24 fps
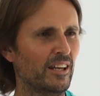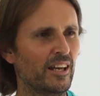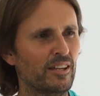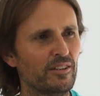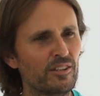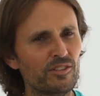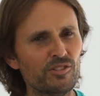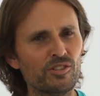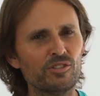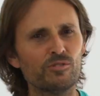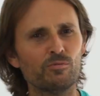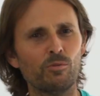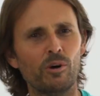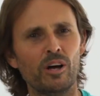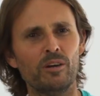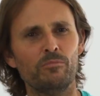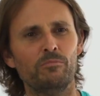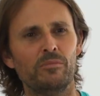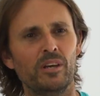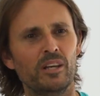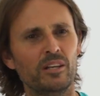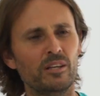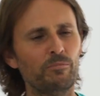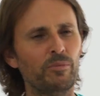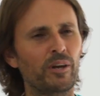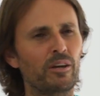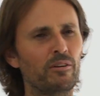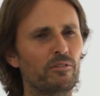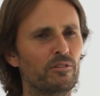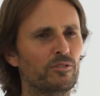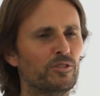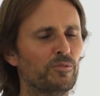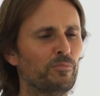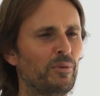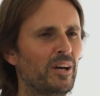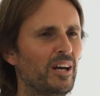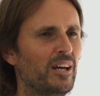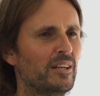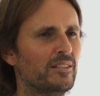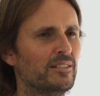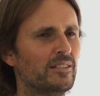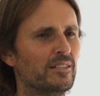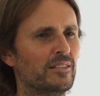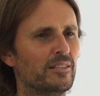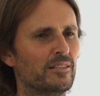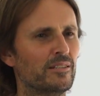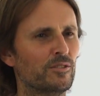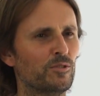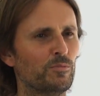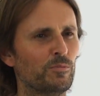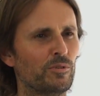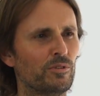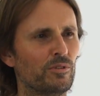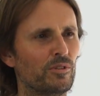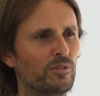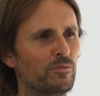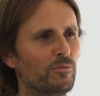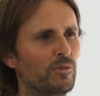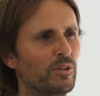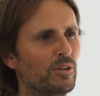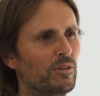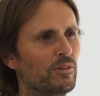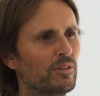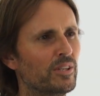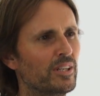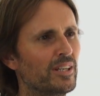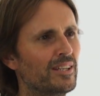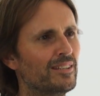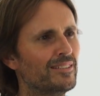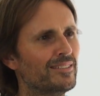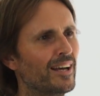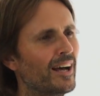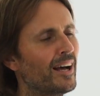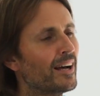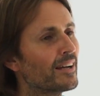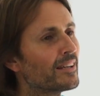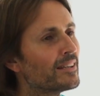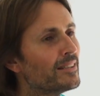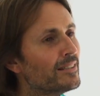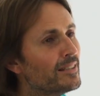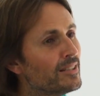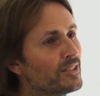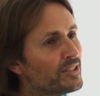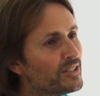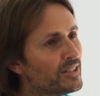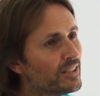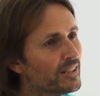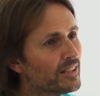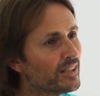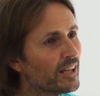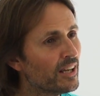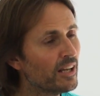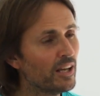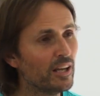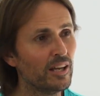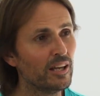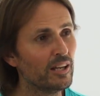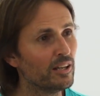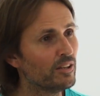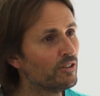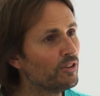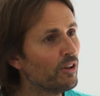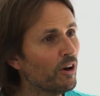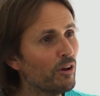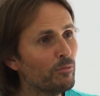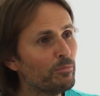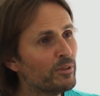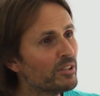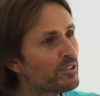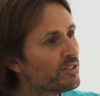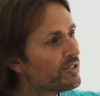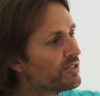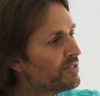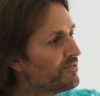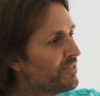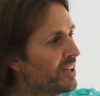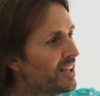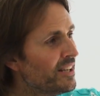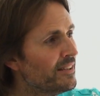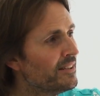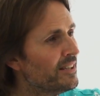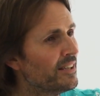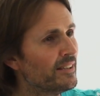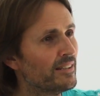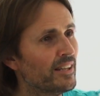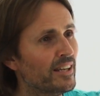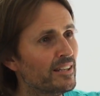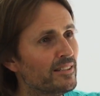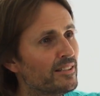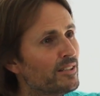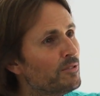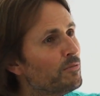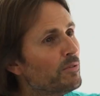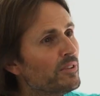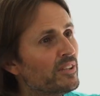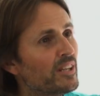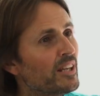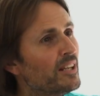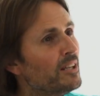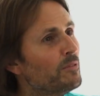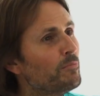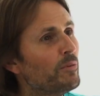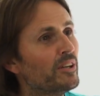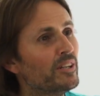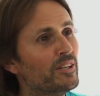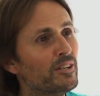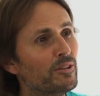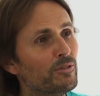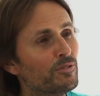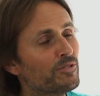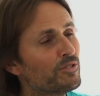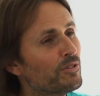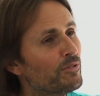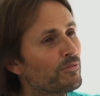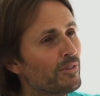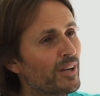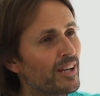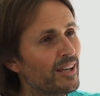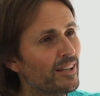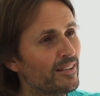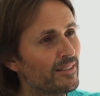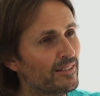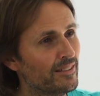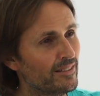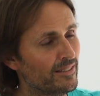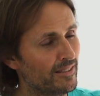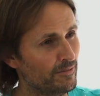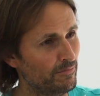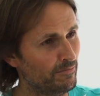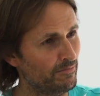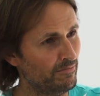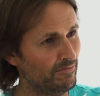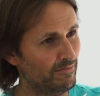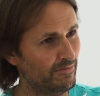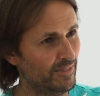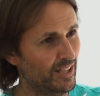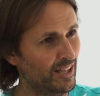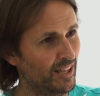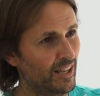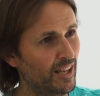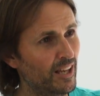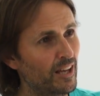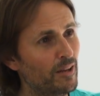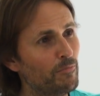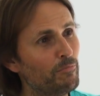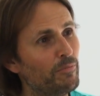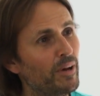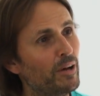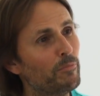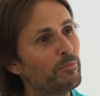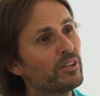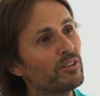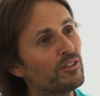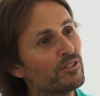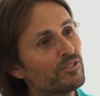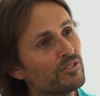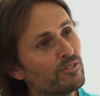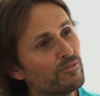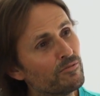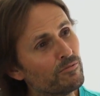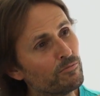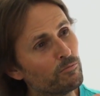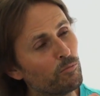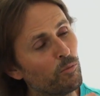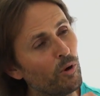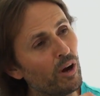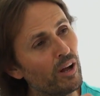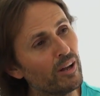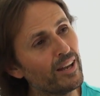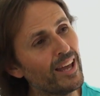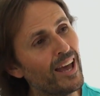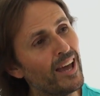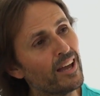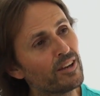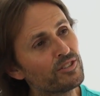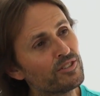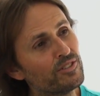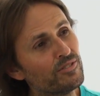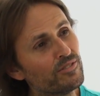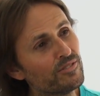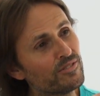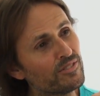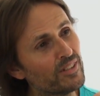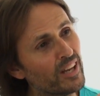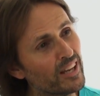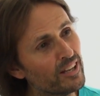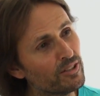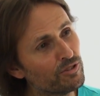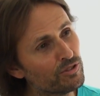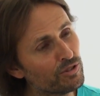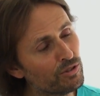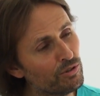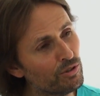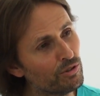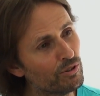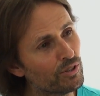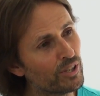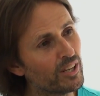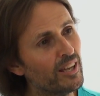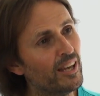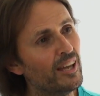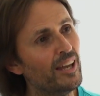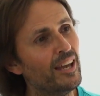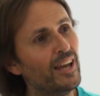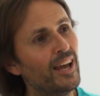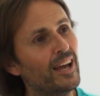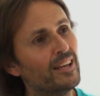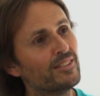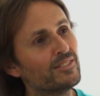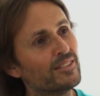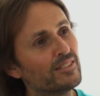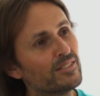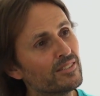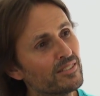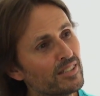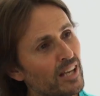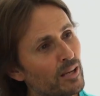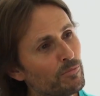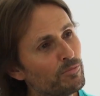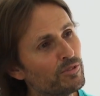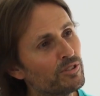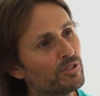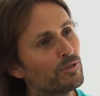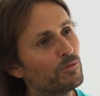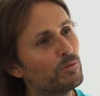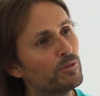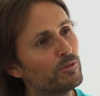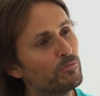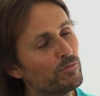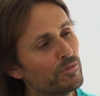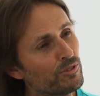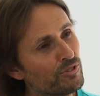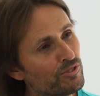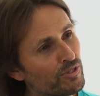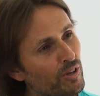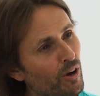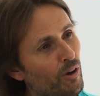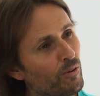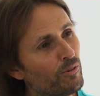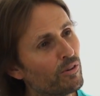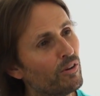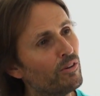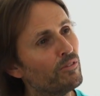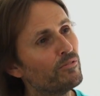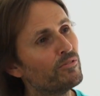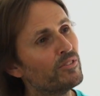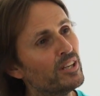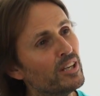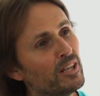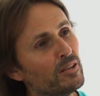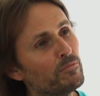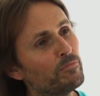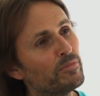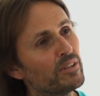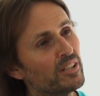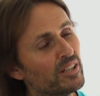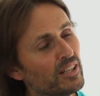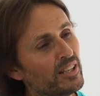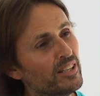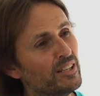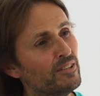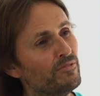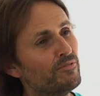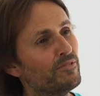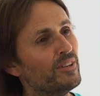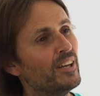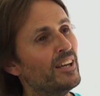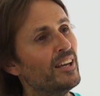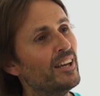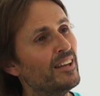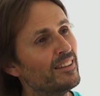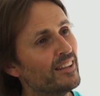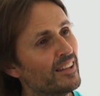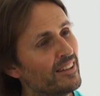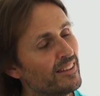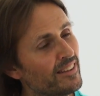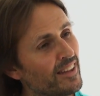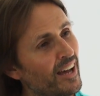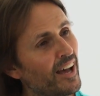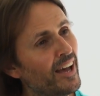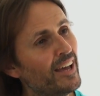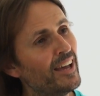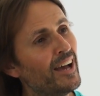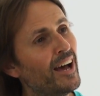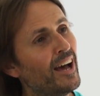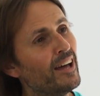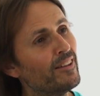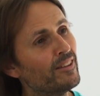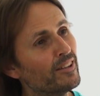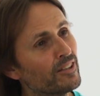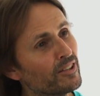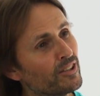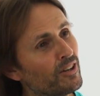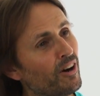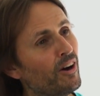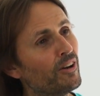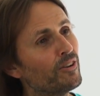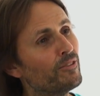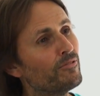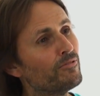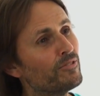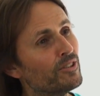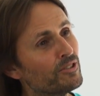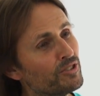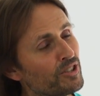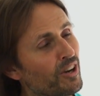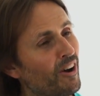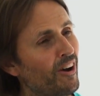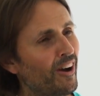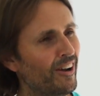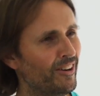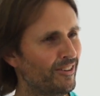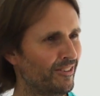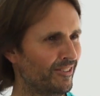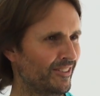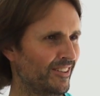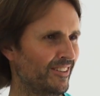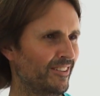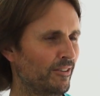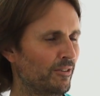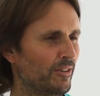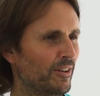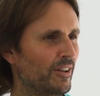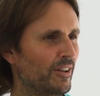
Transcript: And this is why many parents pass into the spirit world in dark condition. Not because of anything they did with anybody else around them, but because of what actions they took as a subsequent result of their belief that they are the God of the child,